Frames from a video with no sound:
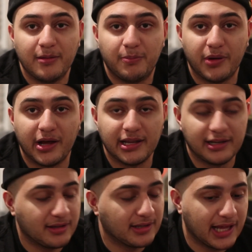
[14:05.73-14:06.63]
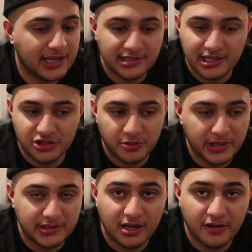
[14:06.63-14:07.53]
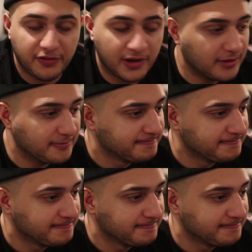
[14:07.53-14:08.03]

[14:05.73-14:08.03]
But nonetheless, it should be a ton of fun.